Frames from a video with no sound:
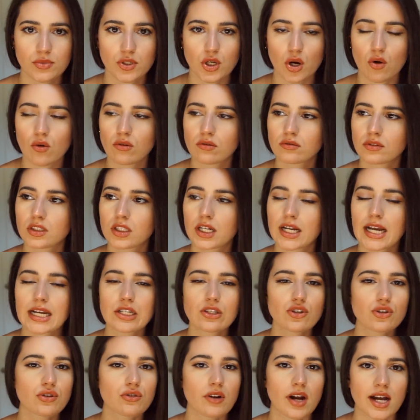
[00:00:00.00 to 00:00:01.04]
Don't look
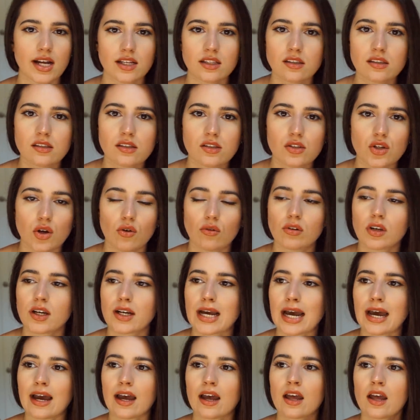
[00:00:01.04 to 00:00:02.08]
at trends, don't
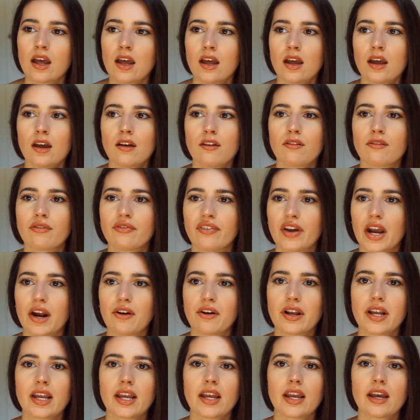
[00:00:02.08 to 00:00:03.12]
look at
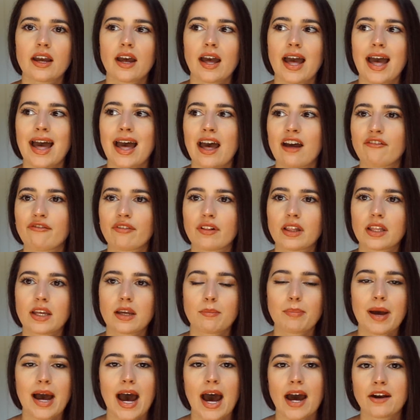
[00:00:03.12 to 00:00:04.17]
very heavily
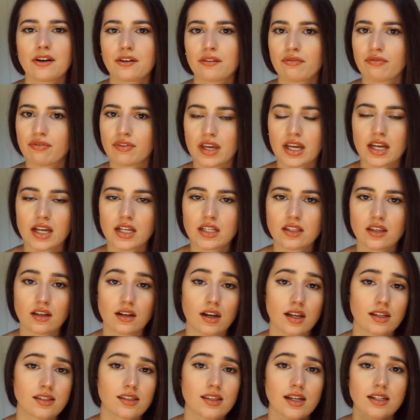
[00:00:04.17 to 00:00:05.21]
patterned things
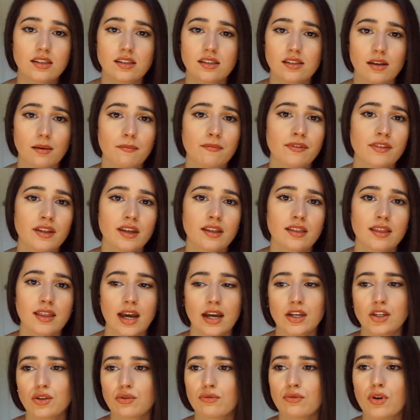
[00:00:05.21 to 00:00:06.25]
unless that's something
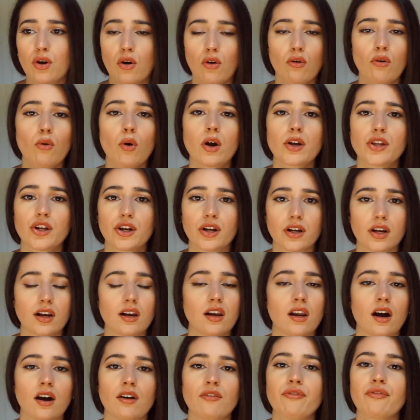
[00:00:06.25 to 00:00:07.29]
that you know you're gonna
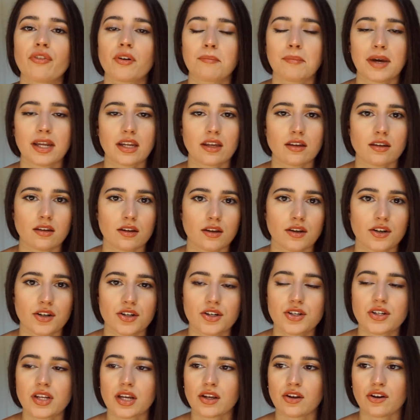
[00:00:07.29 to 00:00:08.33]
love for many
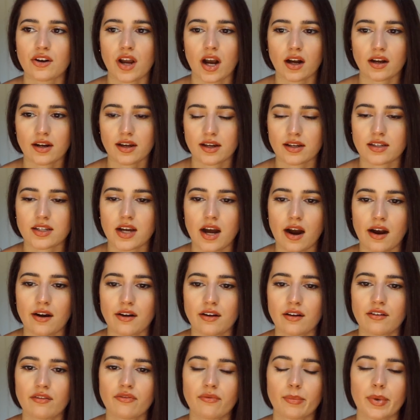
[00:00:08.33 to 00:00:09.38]
years and you're not gonna get tired
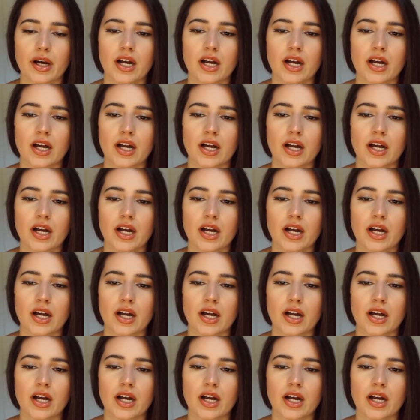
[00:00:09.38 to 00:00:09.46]
of.